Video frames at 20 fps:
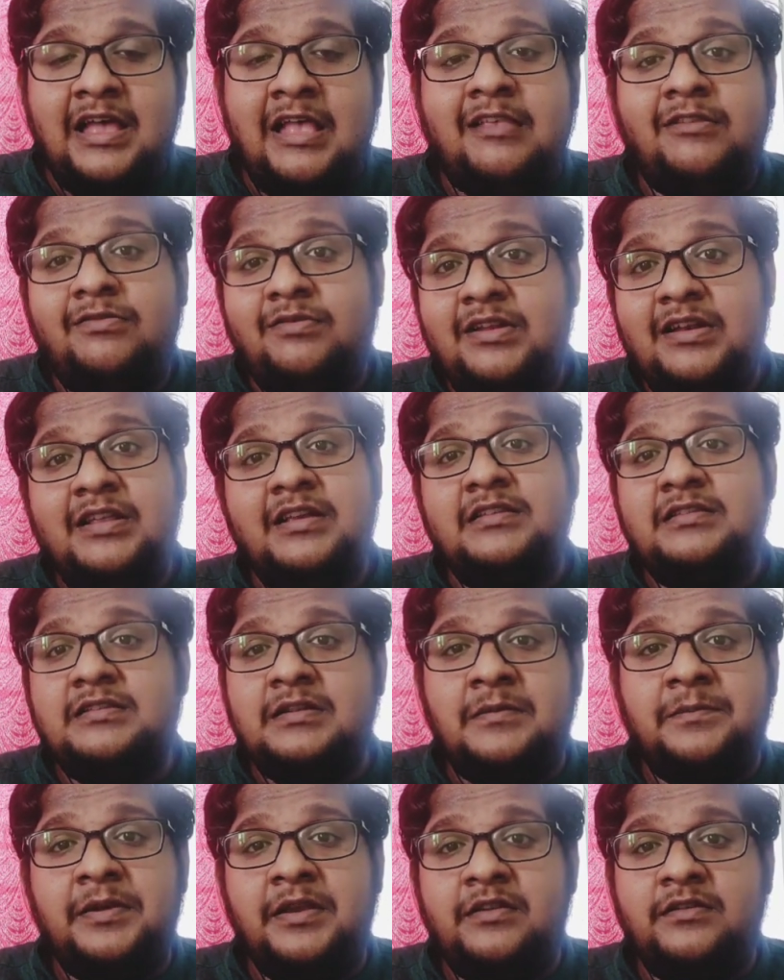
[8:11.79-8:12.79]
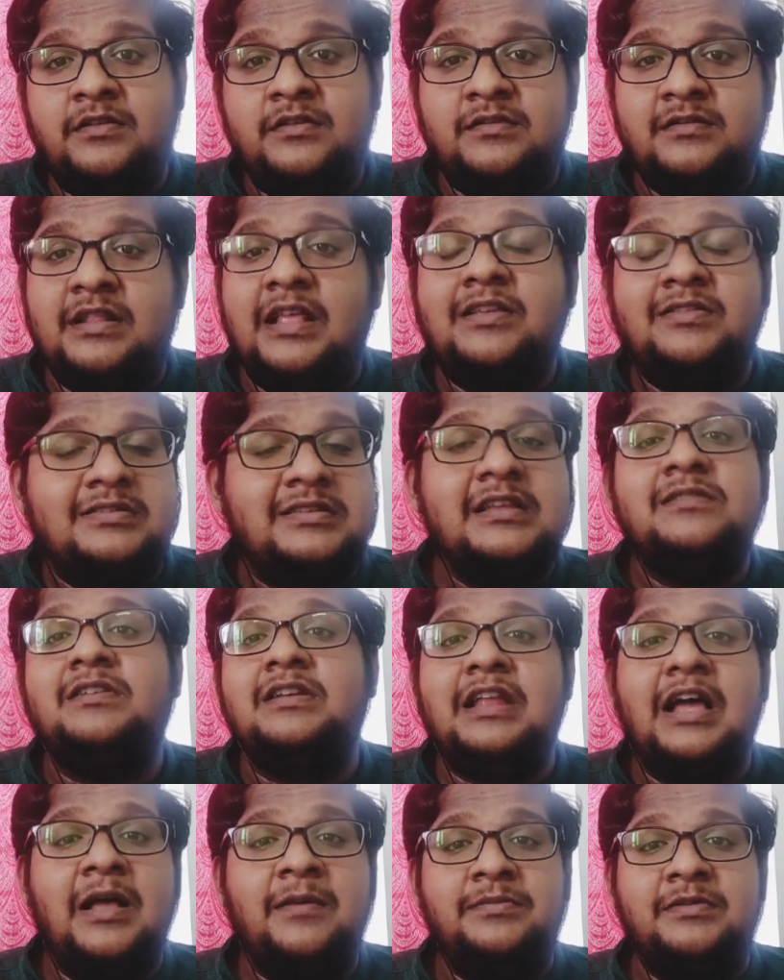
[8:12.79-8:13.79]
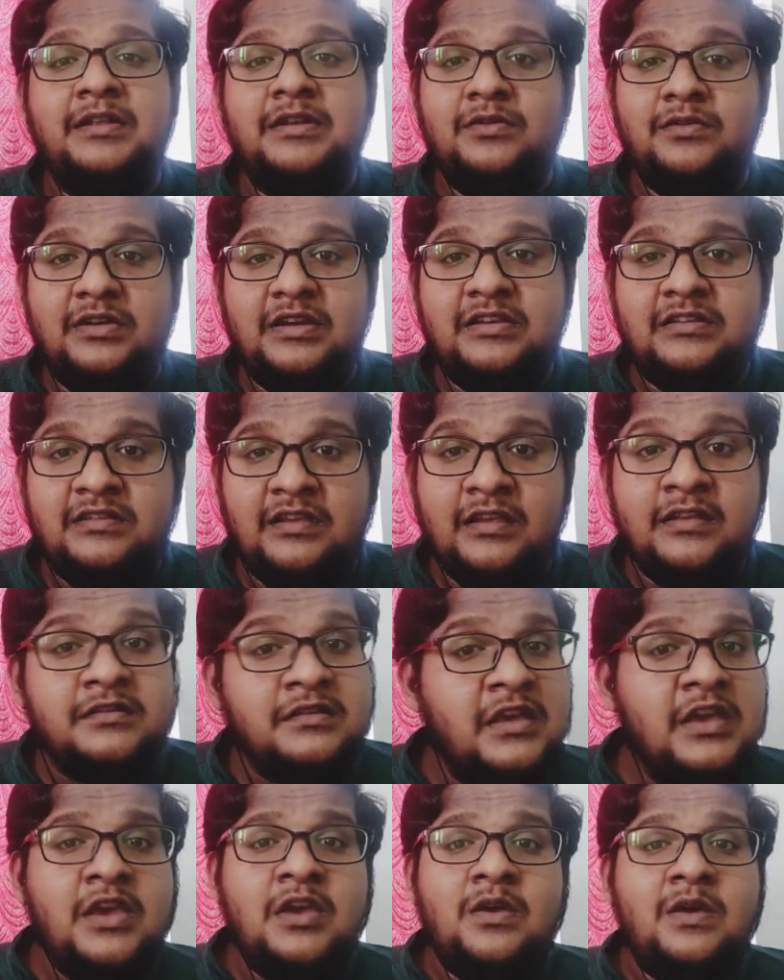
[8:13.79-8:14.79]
as well as the patient's lifestyle will absolutely change.